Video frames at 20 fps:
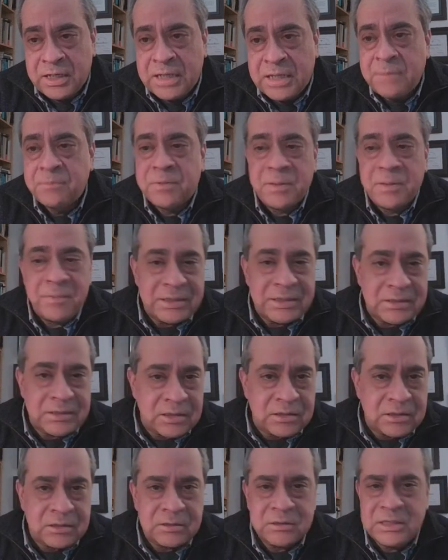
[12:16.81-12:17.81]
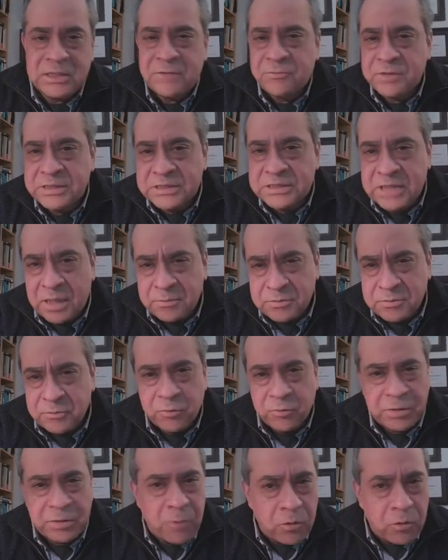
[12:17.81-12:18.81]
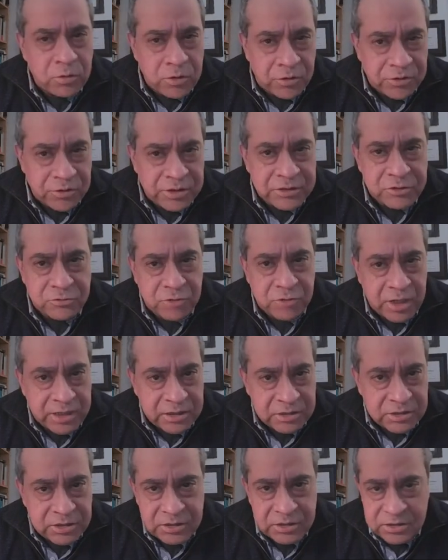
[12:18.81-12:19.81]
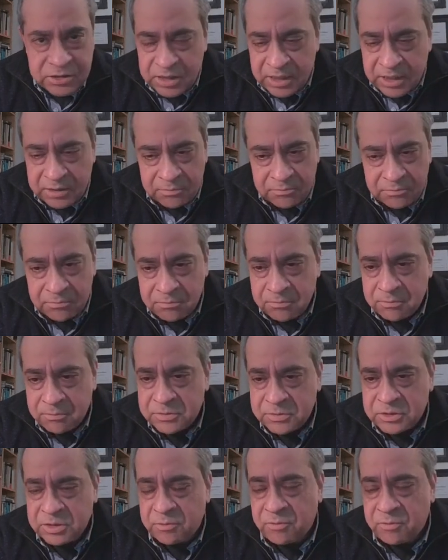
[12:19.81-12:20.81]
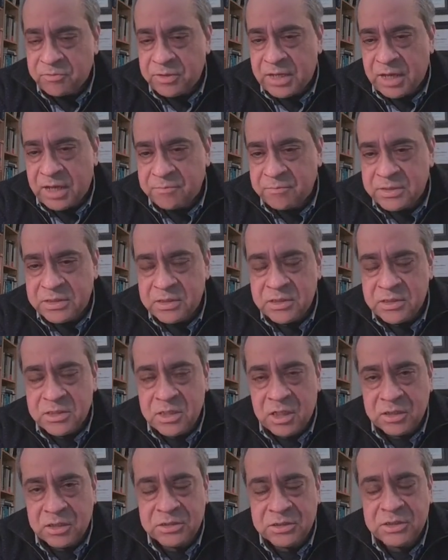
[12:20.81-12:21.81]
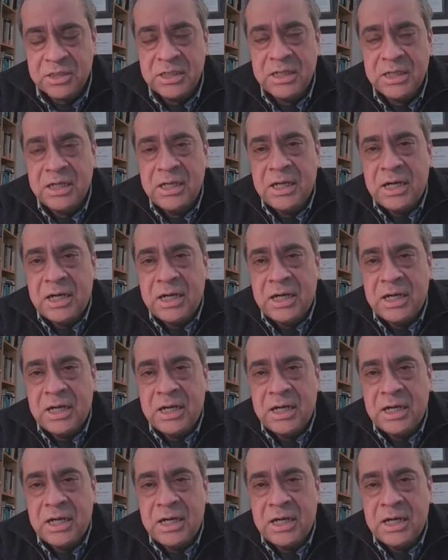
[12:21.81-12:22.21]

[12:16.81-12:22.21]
implemented different types of remote learning strategies, and some of them have been discussed